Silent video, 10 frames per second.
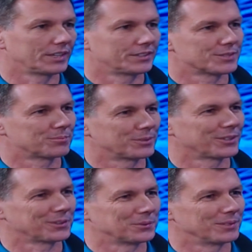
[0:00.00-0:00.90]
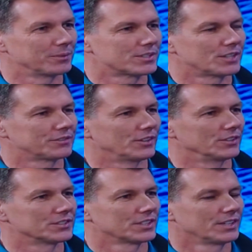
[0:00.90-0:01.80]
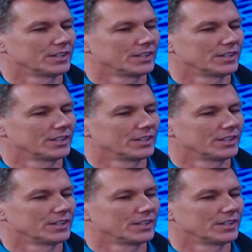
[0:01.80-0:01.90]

not this particular one, but cell phones,